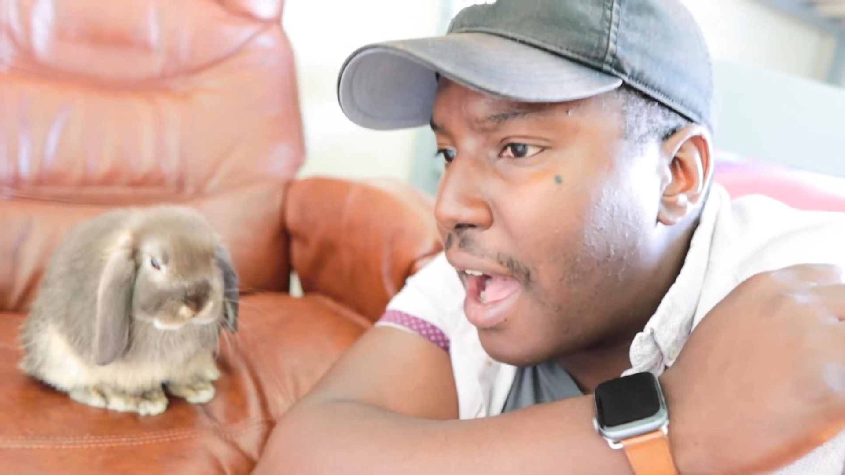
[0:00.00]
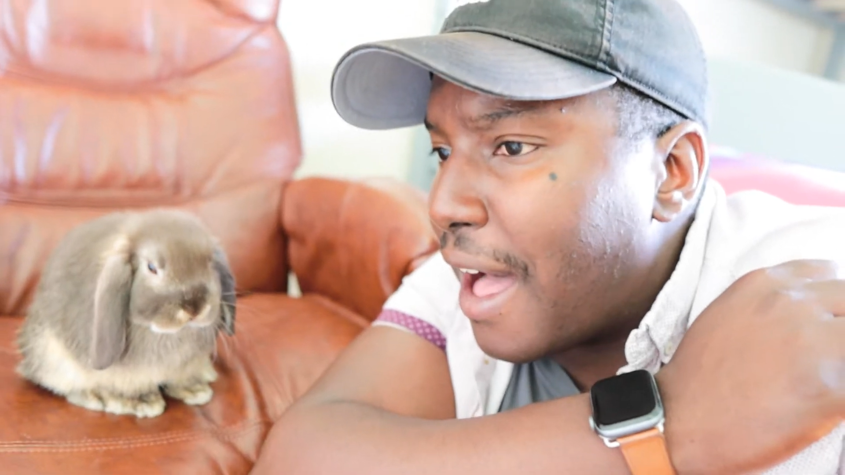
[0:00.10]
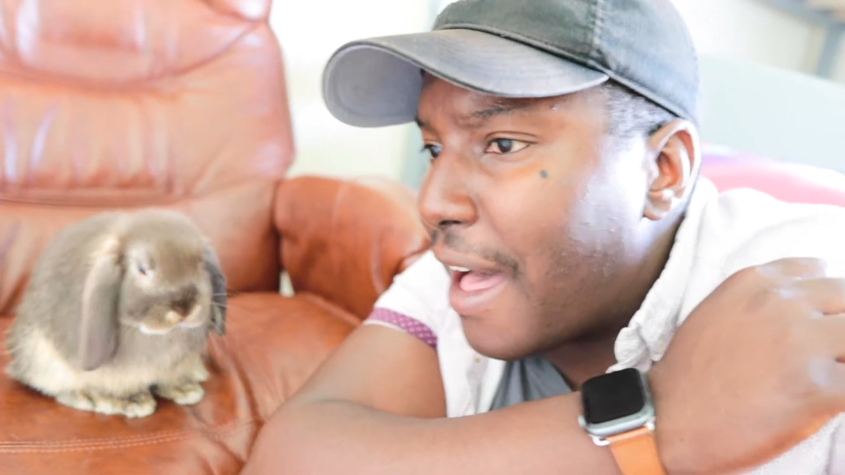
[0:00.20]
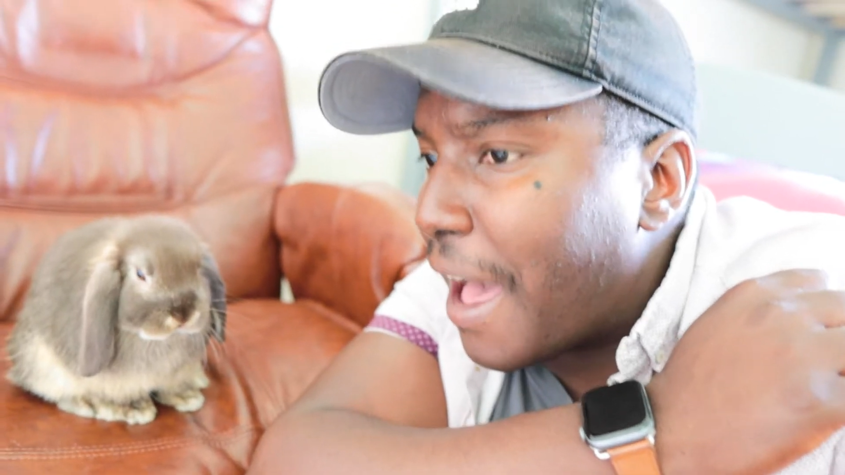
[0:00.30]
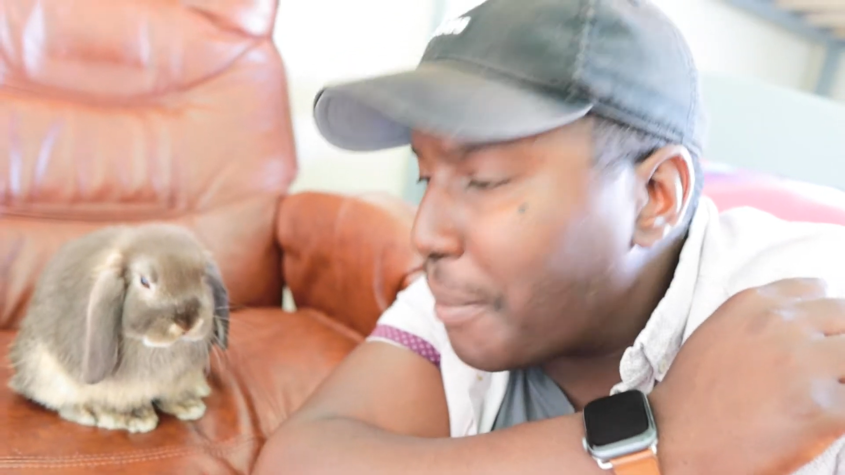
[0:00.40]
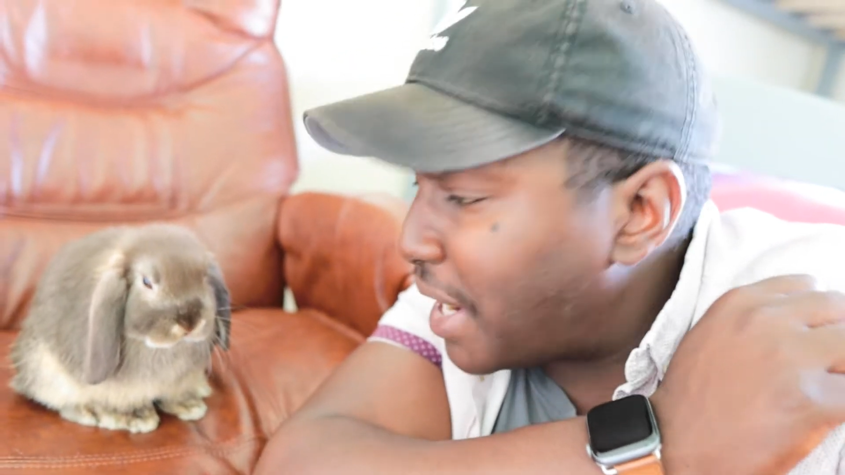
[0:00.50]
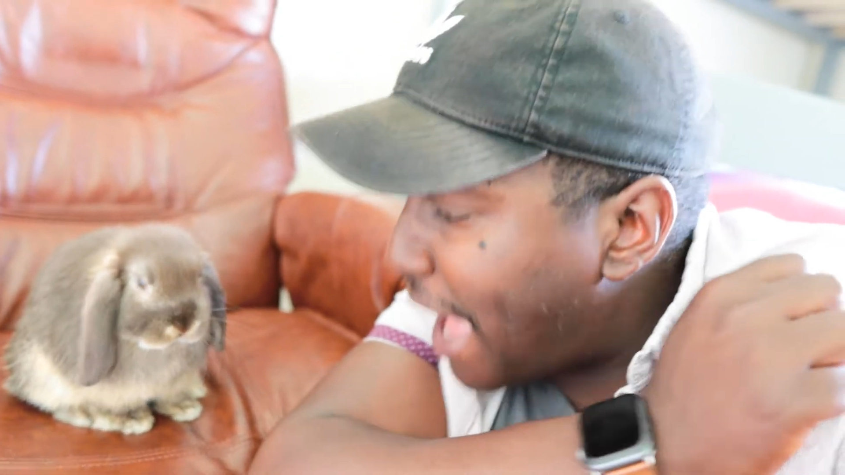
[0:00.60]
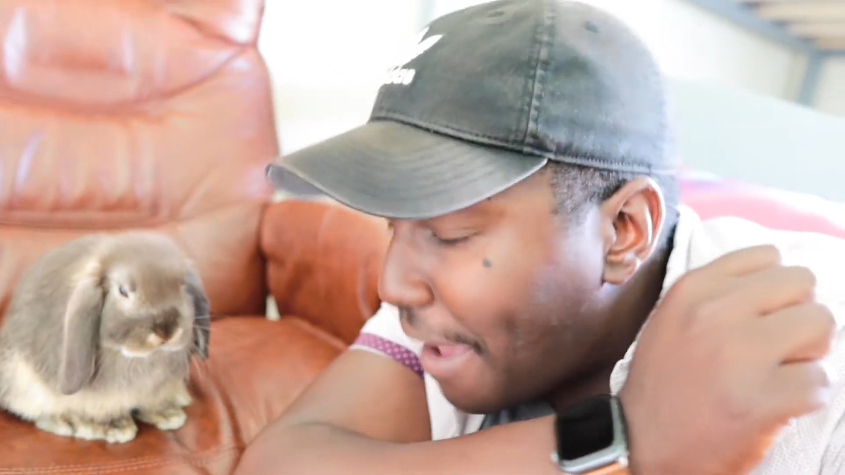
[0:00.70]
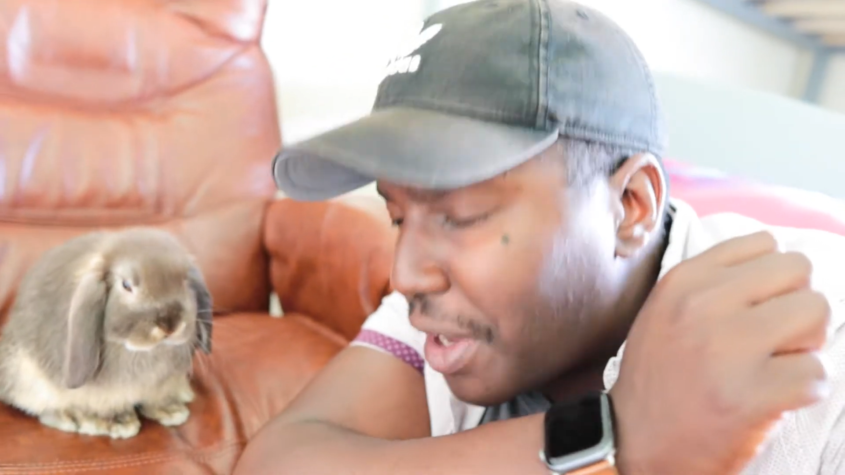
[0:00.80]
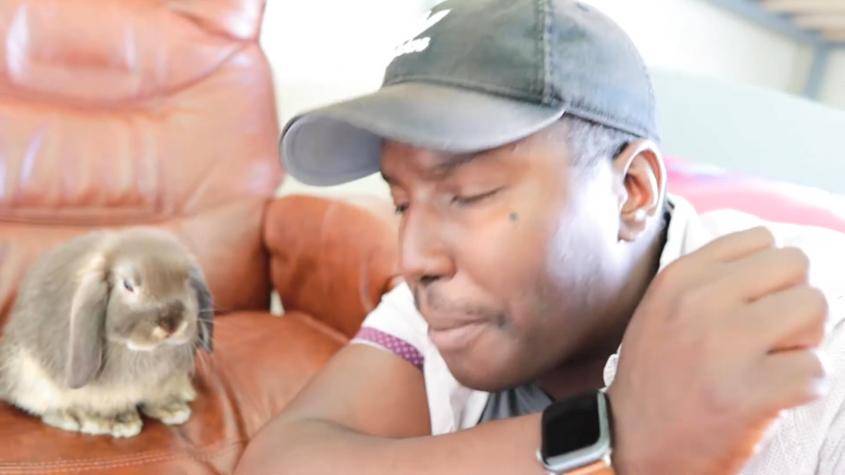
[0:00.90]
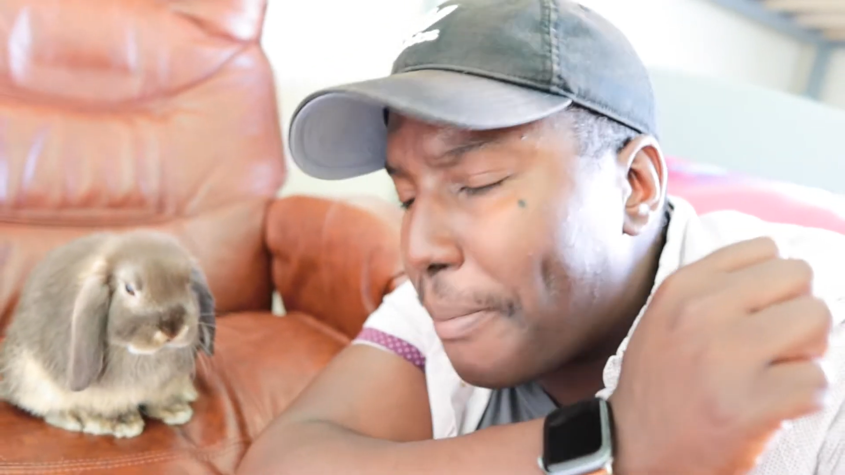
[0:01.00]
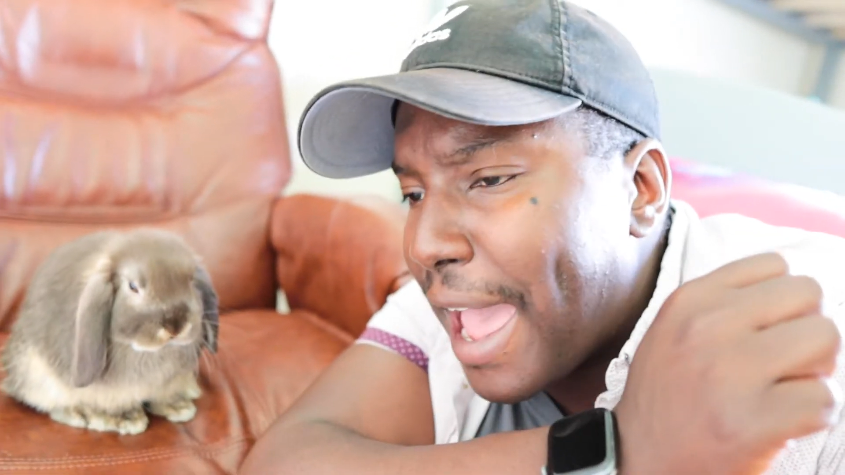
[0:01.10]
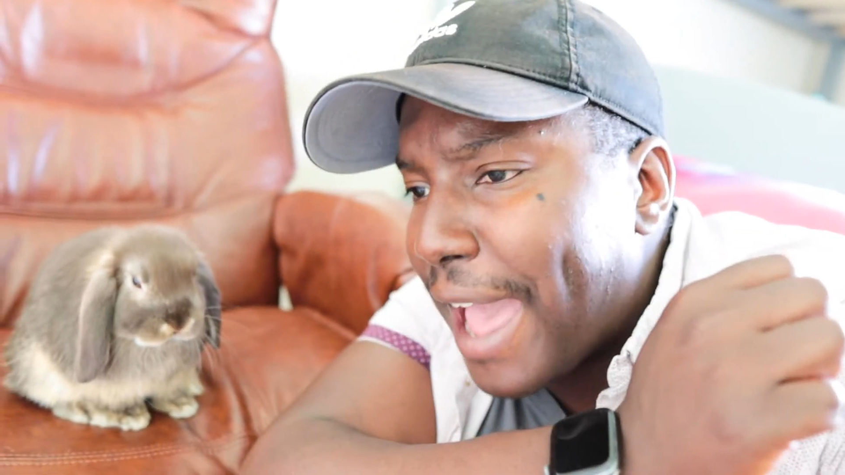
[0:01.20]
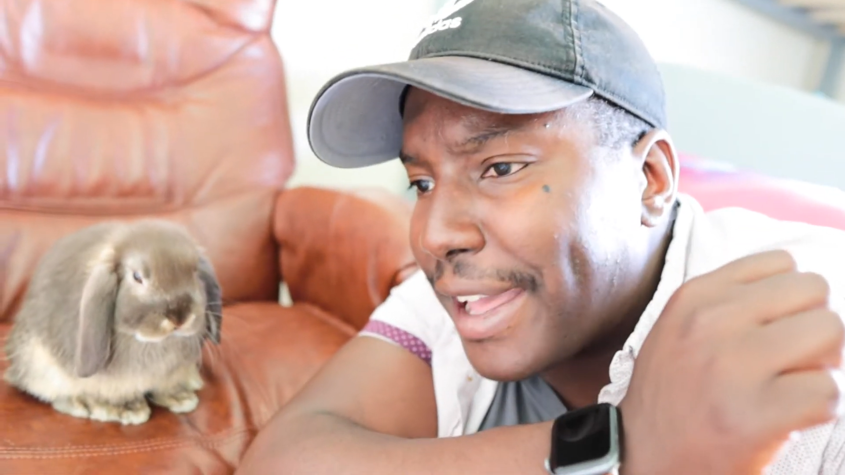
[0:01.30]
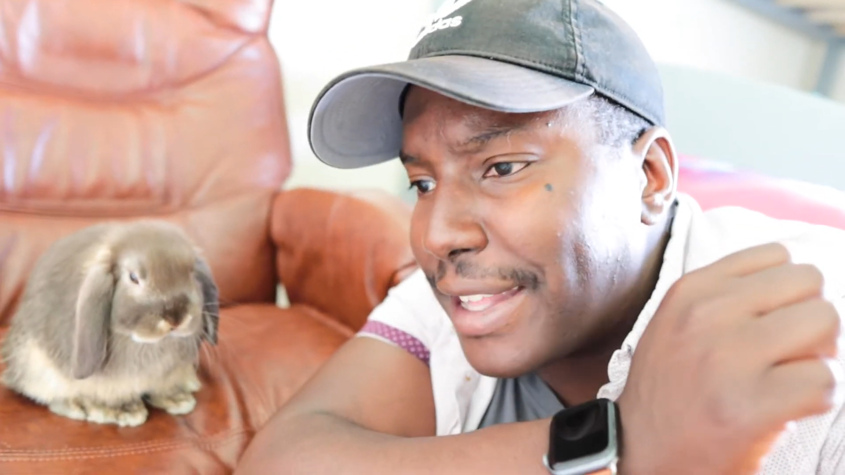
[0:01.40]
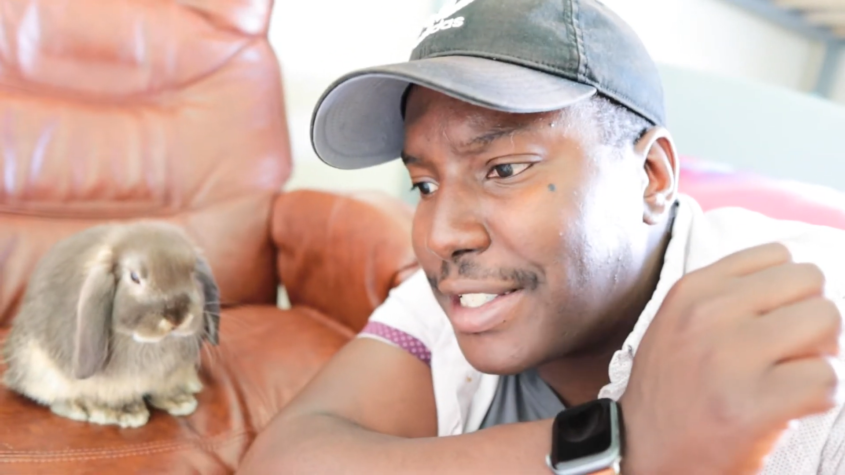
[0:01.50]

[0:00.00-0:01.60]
Uh, I'm gonna have your back.